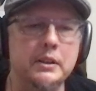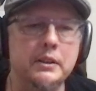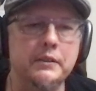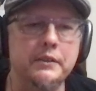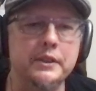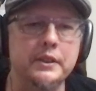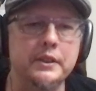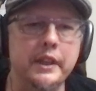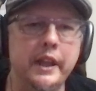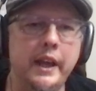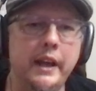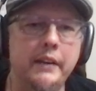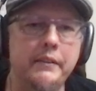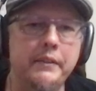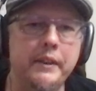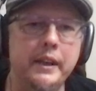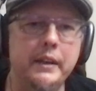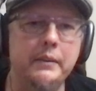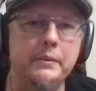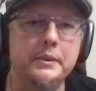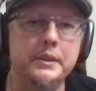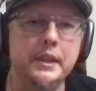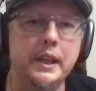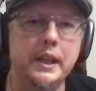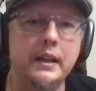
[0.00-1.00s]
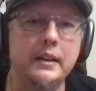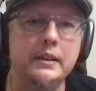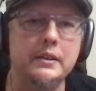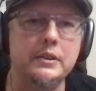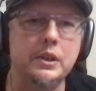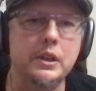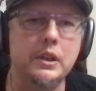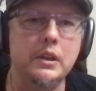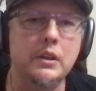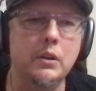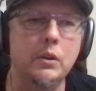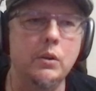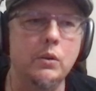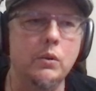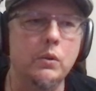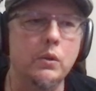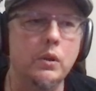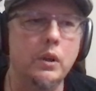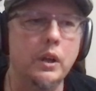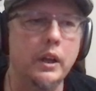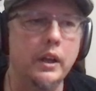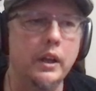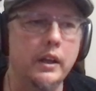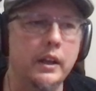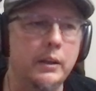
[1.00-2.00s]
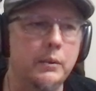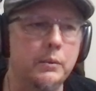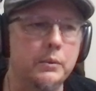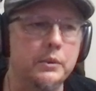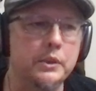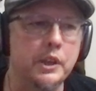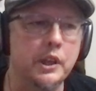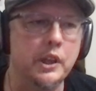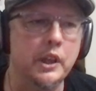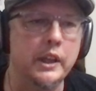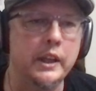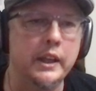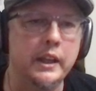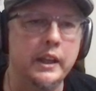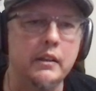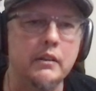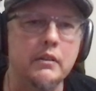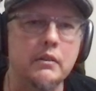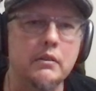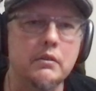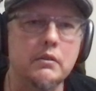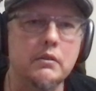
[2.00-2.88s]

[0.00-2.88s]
of his life that he was out of jail, he was clean,